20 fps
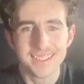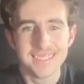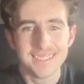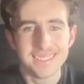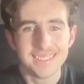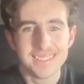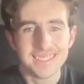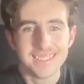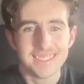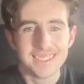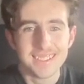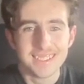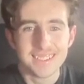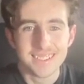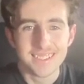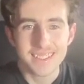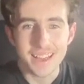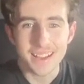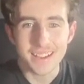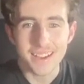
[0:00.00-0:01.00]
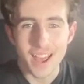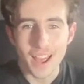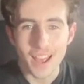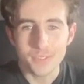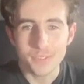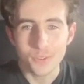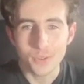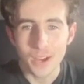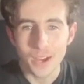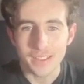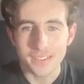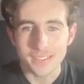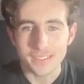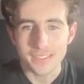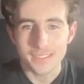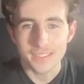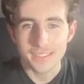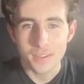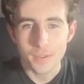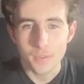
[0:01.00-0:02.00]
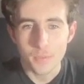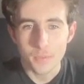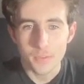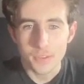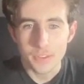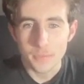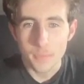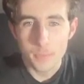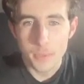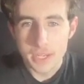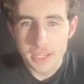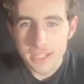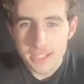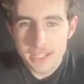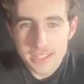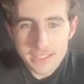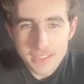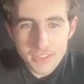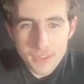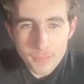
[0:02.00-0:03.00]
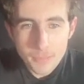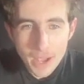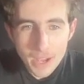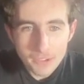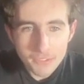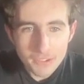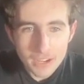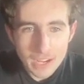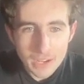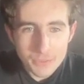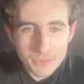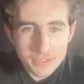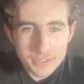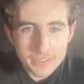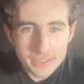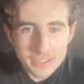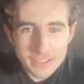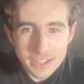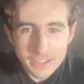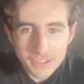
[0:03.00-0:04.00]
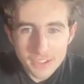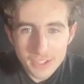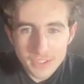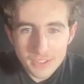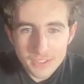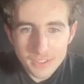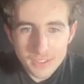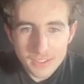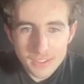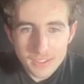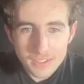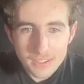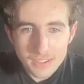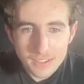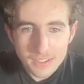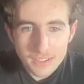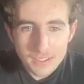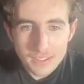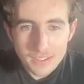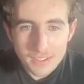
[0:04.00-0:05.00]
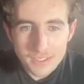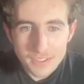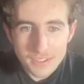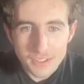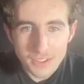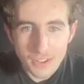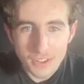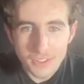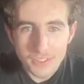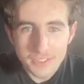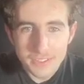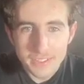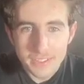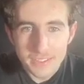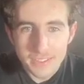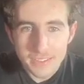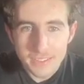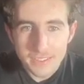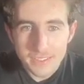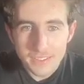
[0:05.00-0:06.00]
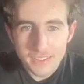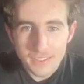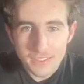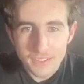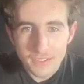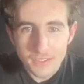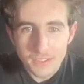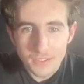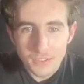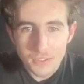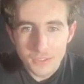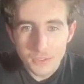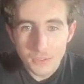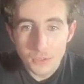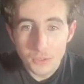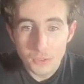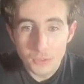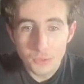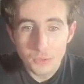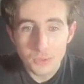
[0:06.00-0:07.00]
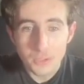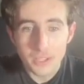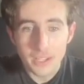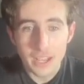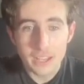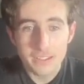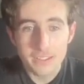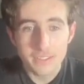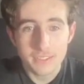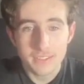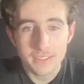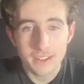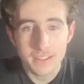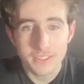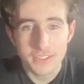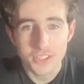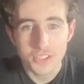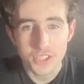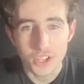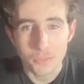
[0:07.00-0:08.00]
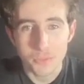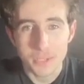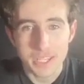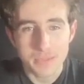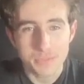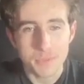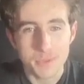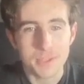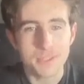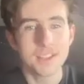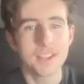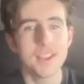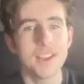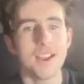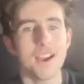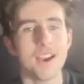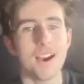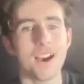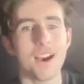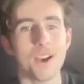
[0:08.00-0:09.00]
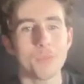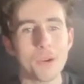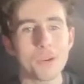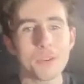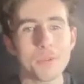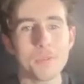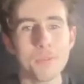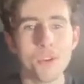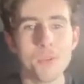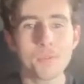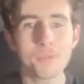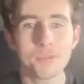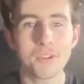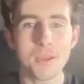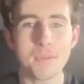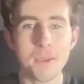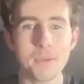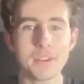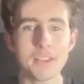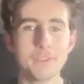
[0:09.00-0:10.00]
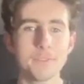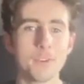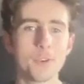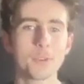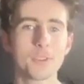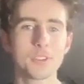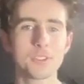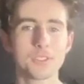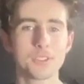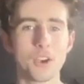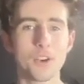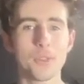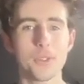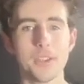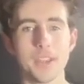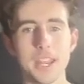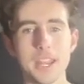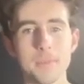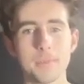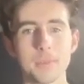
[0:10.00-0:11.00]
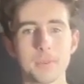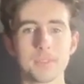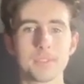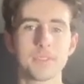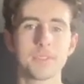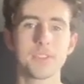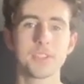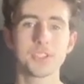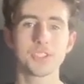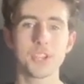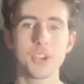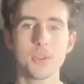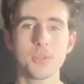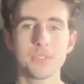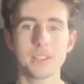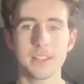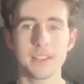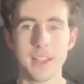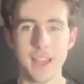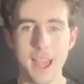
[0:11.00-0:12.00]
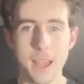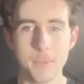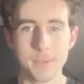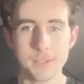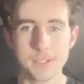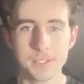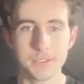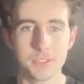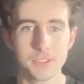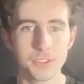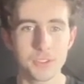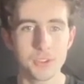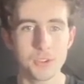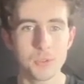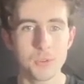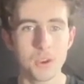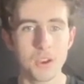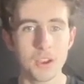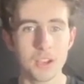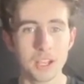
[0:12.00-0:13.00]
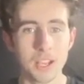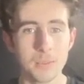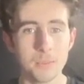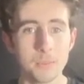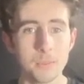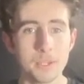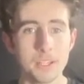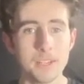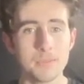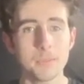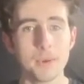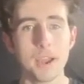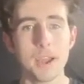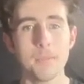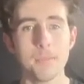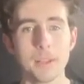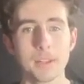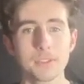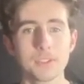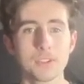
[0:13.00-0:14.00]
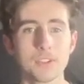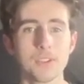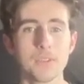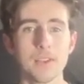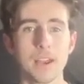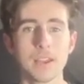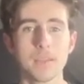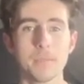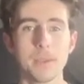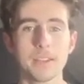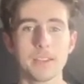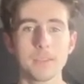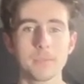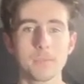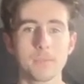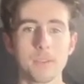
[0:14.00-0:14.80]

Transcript: that guy has four hands. There's beans in the background, cereal, salt. Cool. Okay, so this guy's a shopkeeper. Uh, Welcome Home primarily focused on the neighbours, the show's inhabitants, who were accompanied by a mixture of animated